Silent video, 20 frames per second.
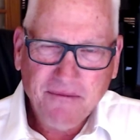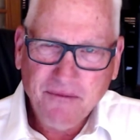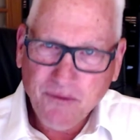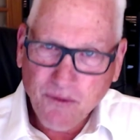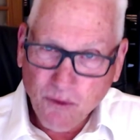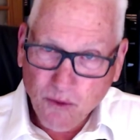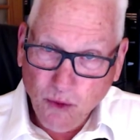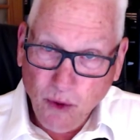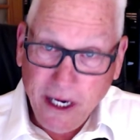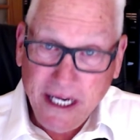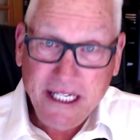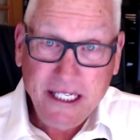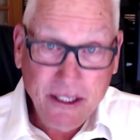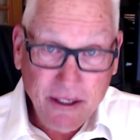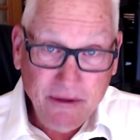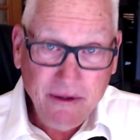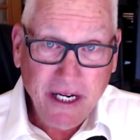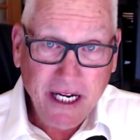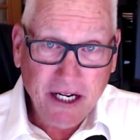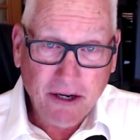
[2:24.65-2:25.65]
We do
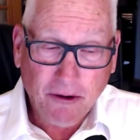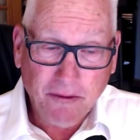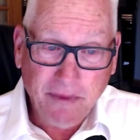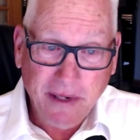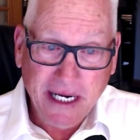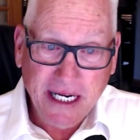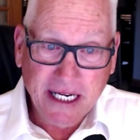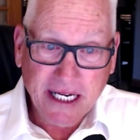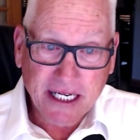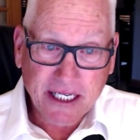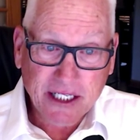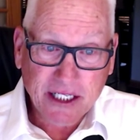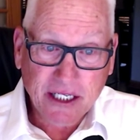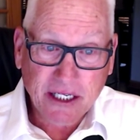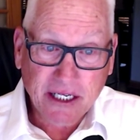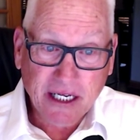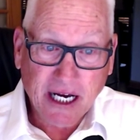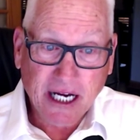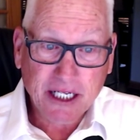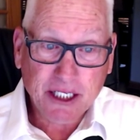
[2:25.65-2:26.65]
need obedience to
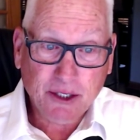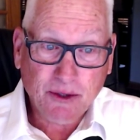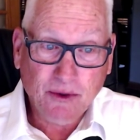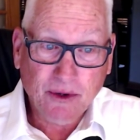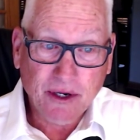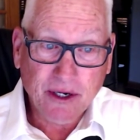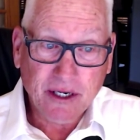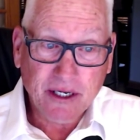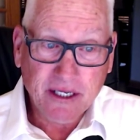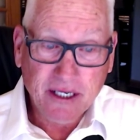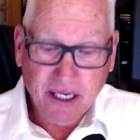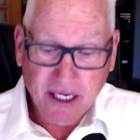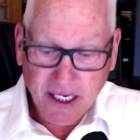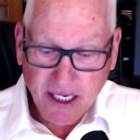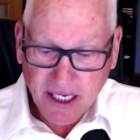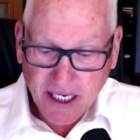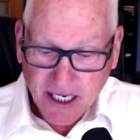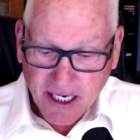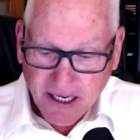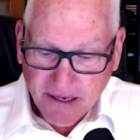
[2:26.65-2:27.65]
God's word,
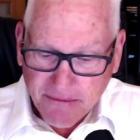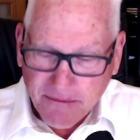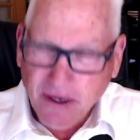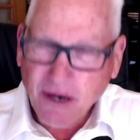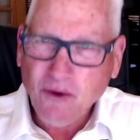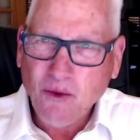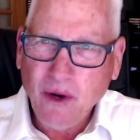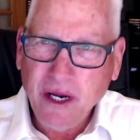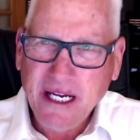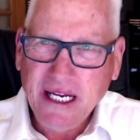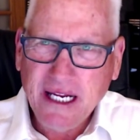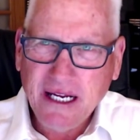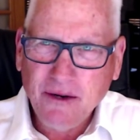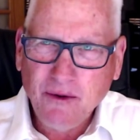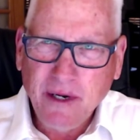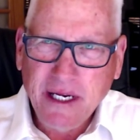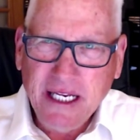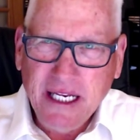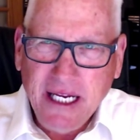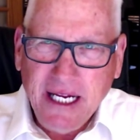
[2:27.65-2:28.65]
but we
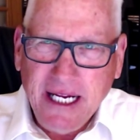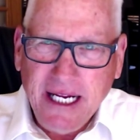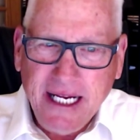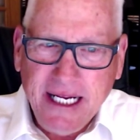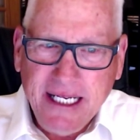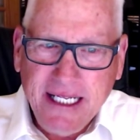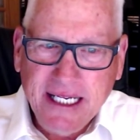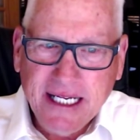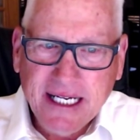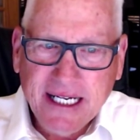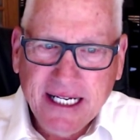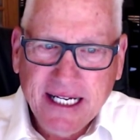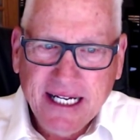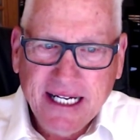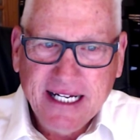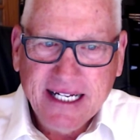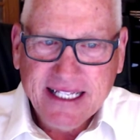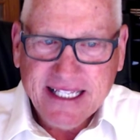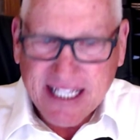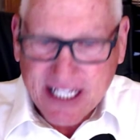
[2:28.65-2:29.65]
need
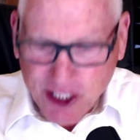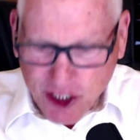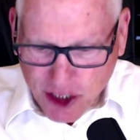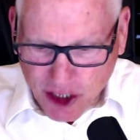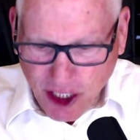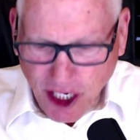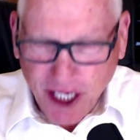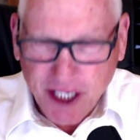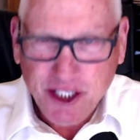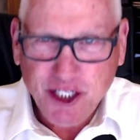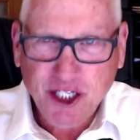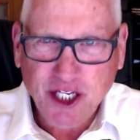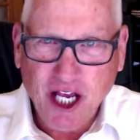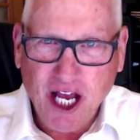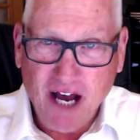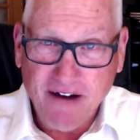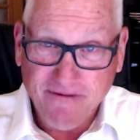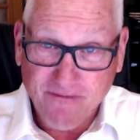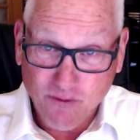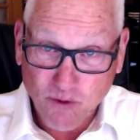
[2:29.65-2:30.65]
the sense
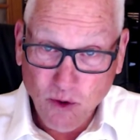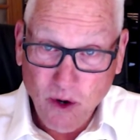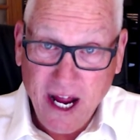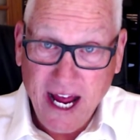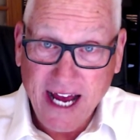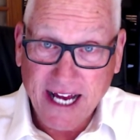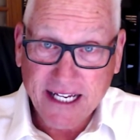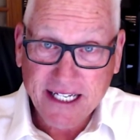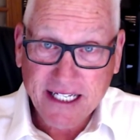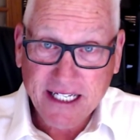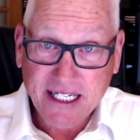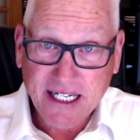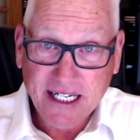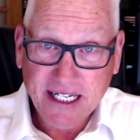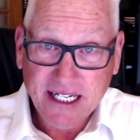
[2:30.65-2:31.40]
of rest